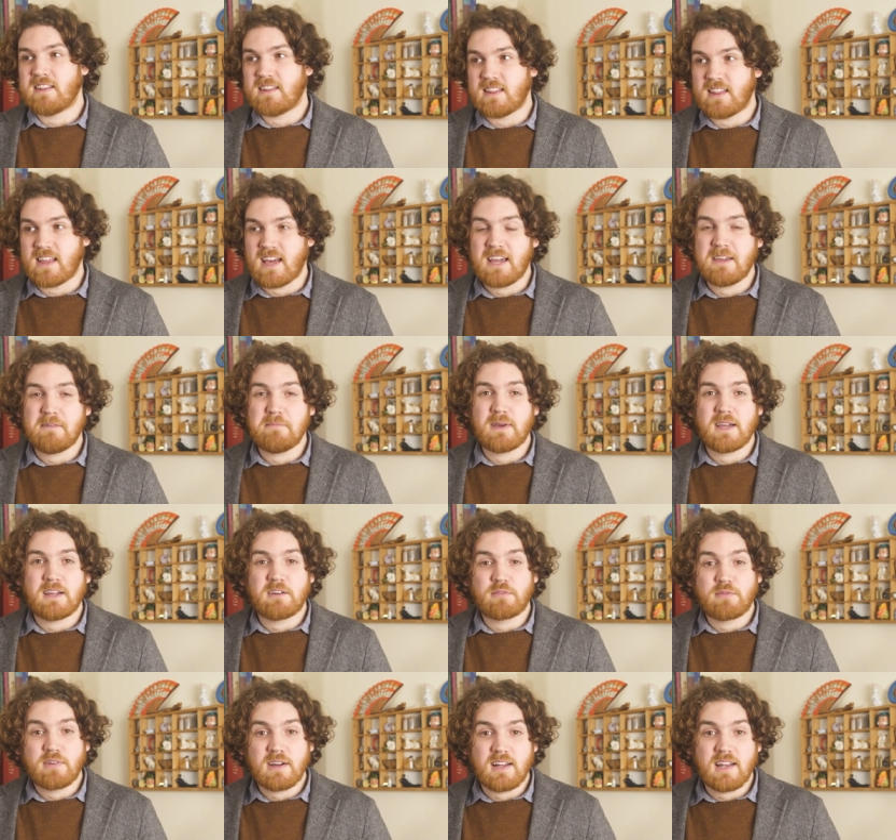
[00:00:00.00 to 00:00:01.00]
they may
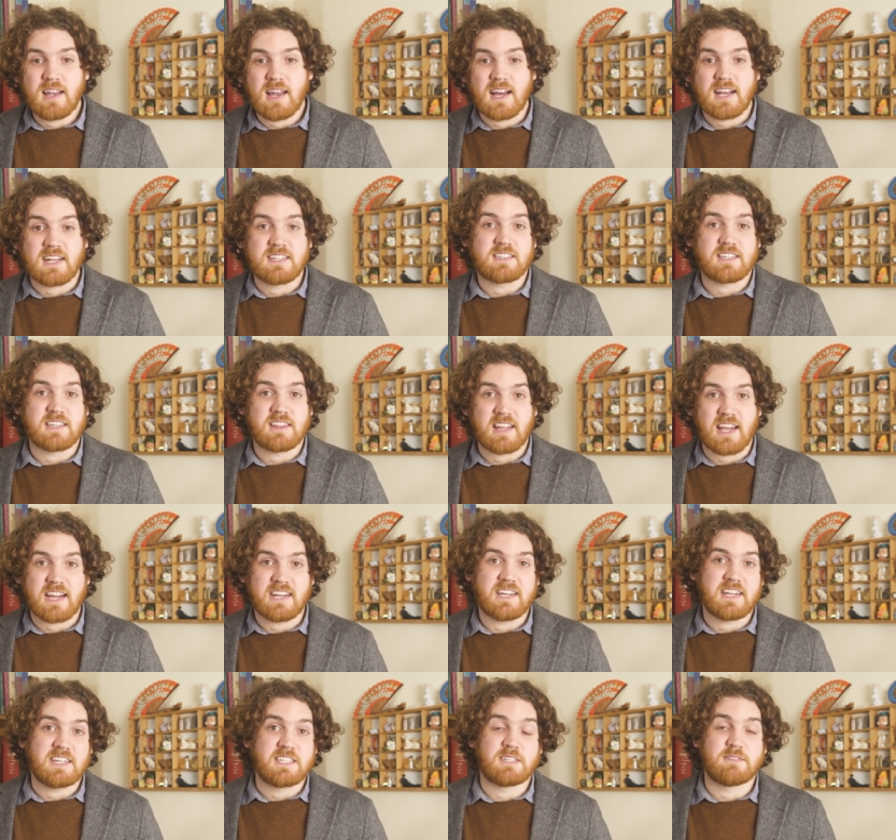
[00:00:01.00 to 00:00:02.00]
realise that they
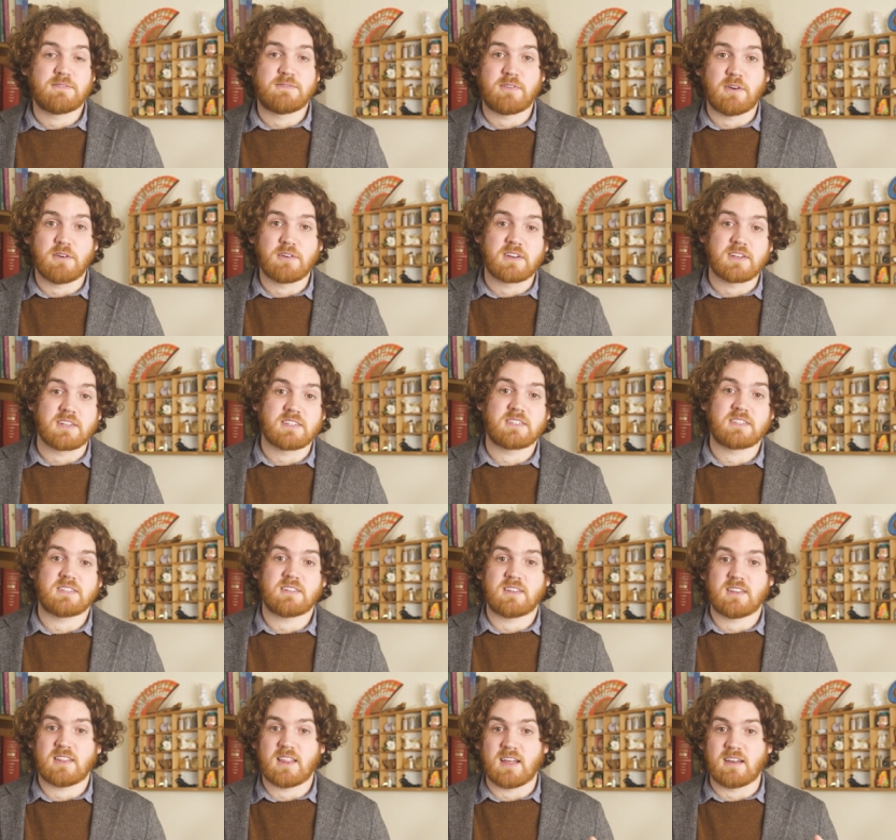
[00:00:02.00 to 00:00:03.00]
need to
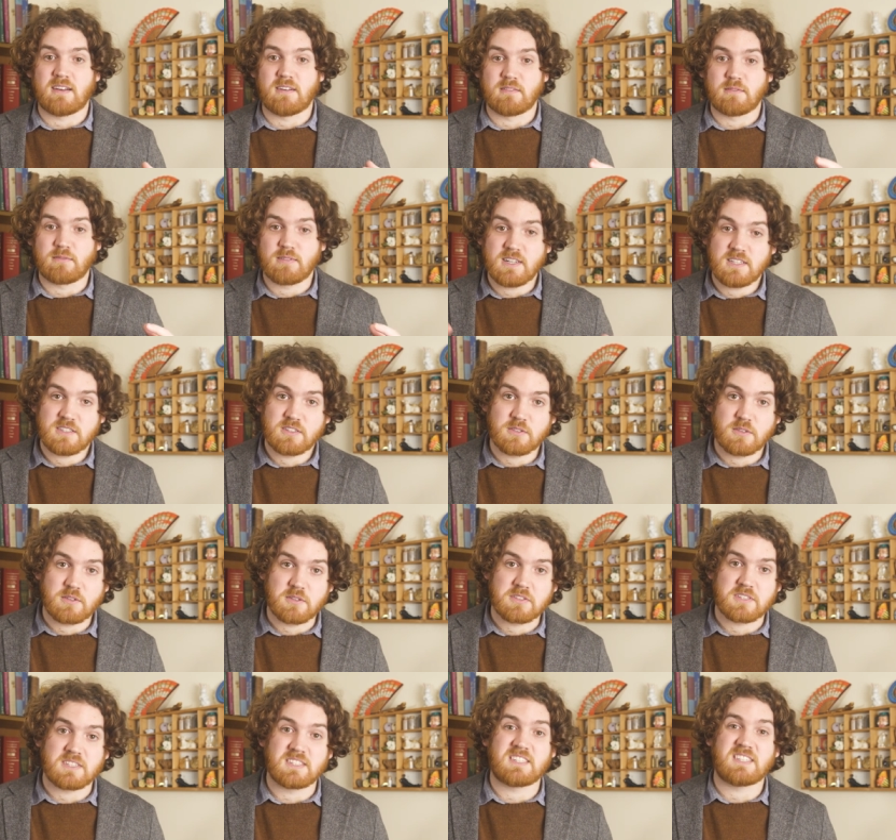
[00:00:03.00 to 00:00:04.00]
focus their
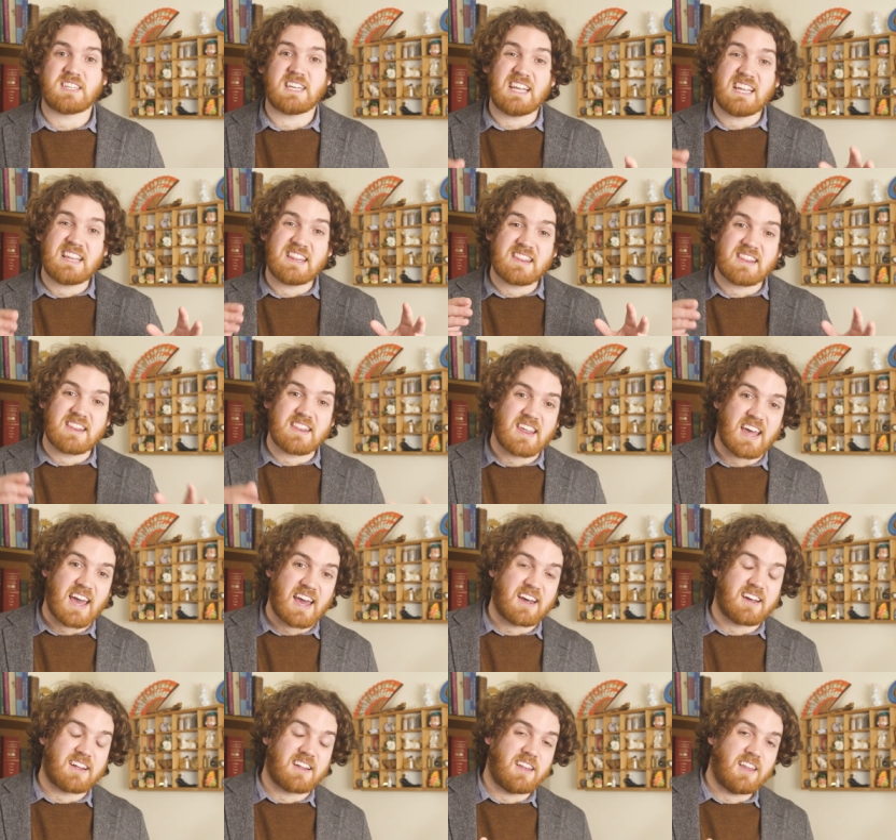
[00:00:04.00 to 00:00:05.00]
resources in
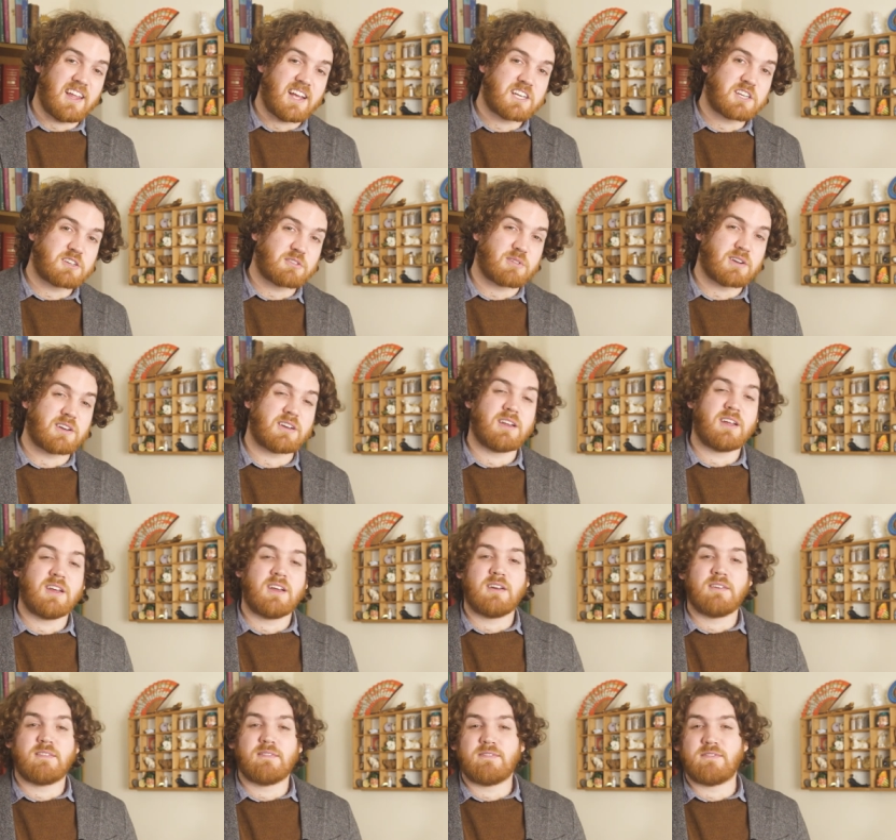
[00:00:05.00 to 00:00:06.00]
that electorate
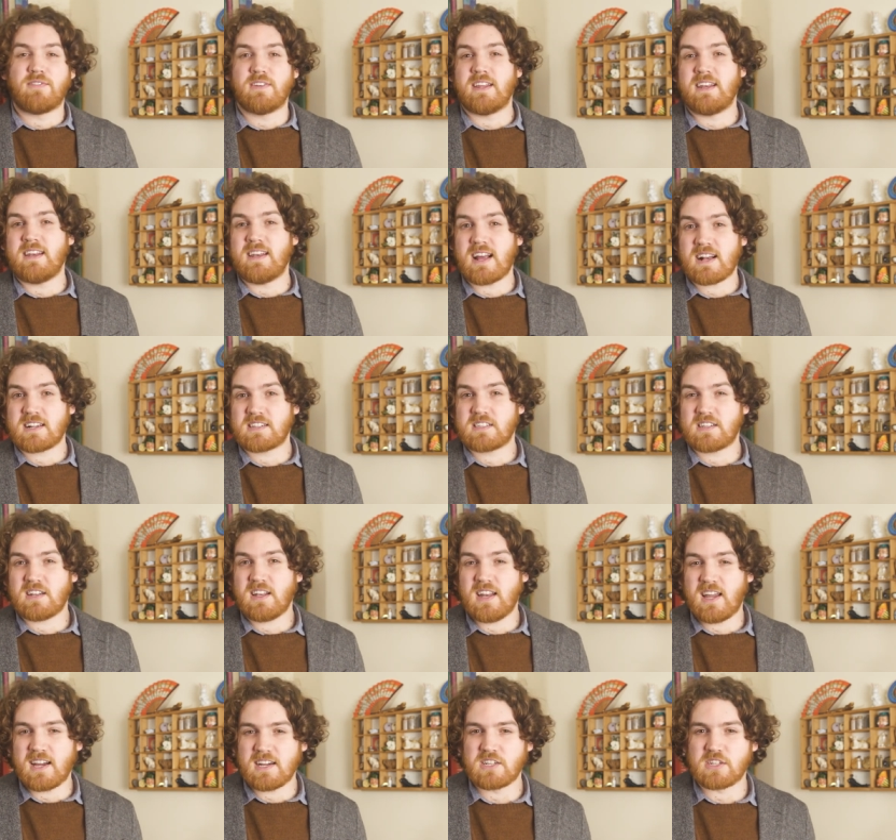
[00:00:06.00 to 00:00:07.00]
for the next
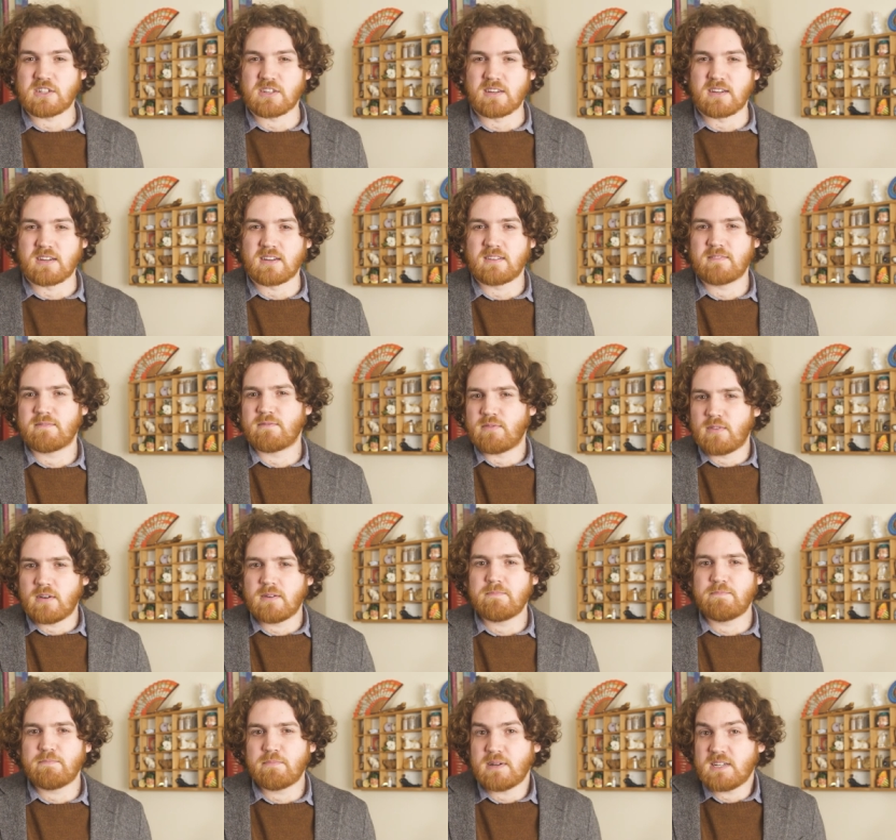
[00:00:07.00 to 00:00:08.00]
election for
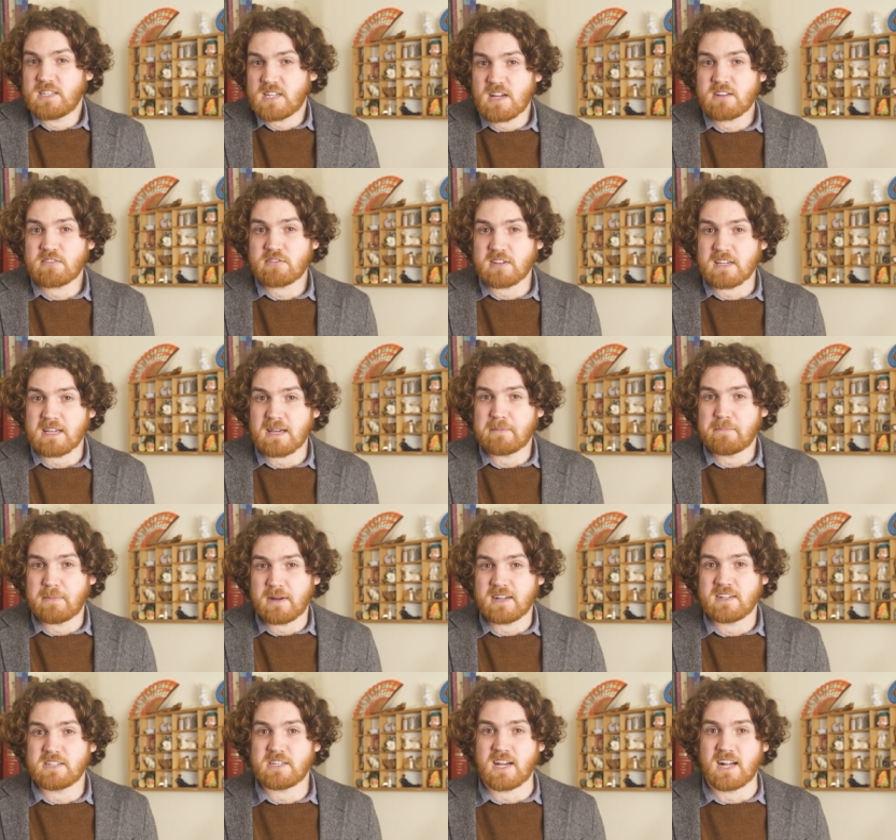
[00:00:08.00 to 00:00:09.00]
potentially a
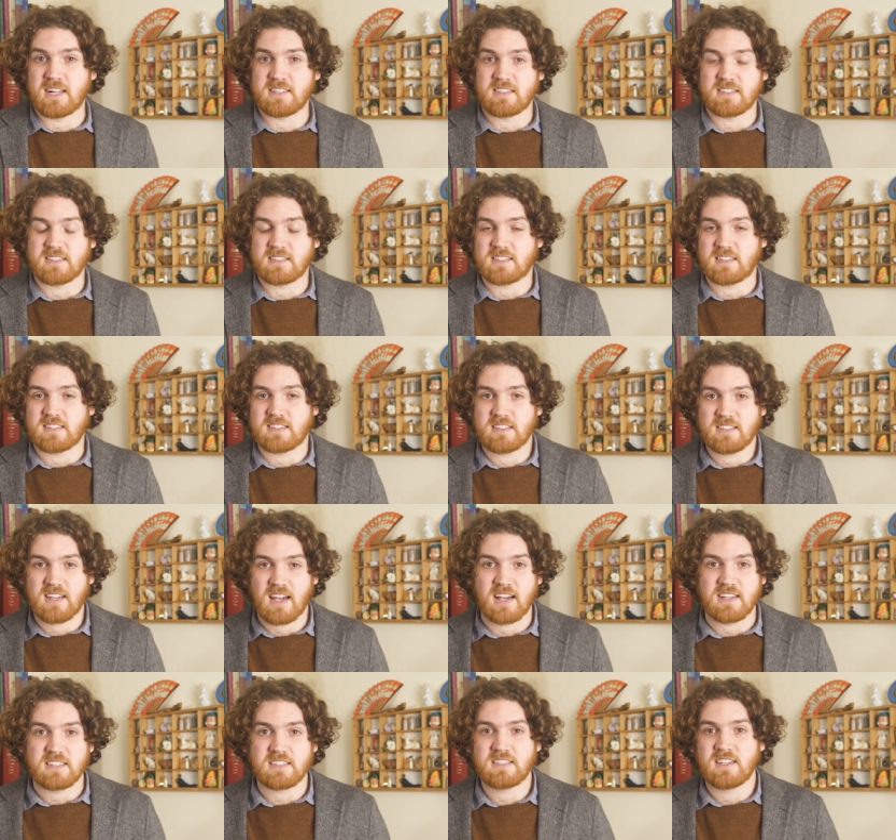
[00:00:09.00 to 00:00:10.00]
better chance of
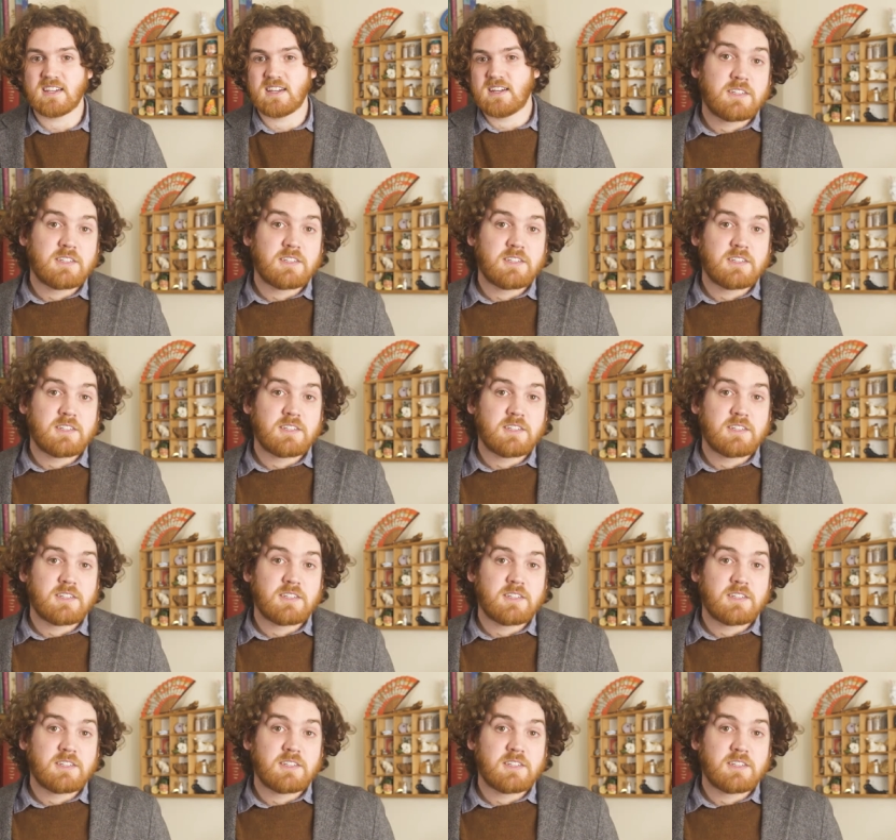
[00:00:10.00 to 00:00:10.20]
success.